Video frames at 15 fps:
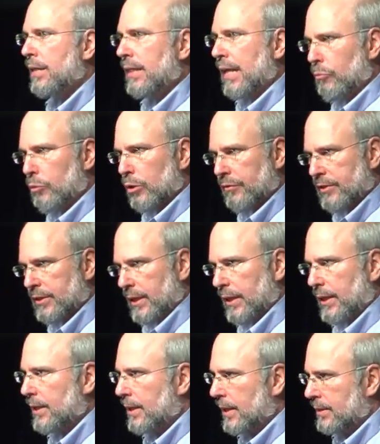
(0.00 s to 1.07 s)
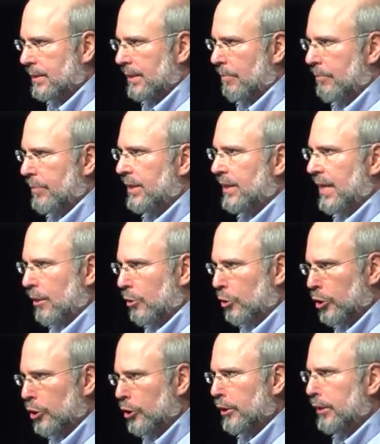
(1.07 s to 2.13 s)
They would have seen it as something they
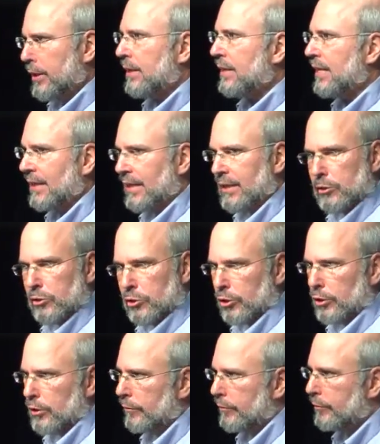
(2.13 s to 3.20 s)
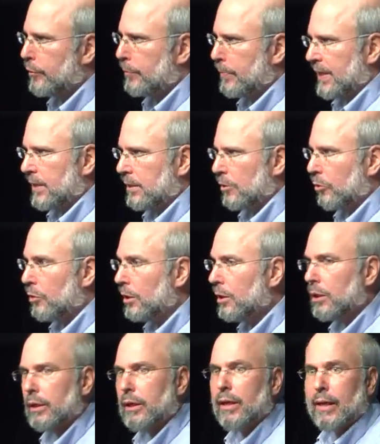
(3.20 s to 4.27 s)
earned, that they deserved for being so
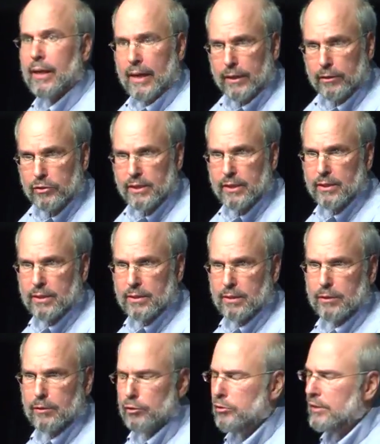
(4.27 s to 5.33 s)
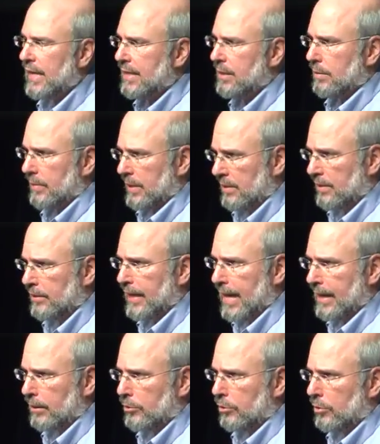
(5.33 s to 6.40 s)
good. And you see this in the New Testament, in their
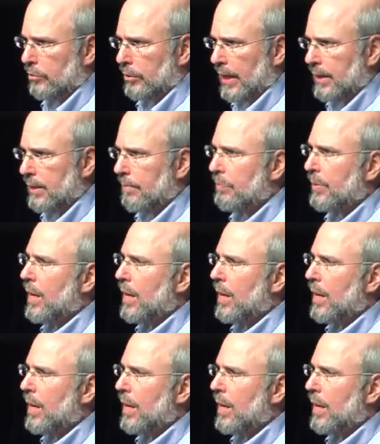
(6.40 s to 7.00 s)
attitude, right?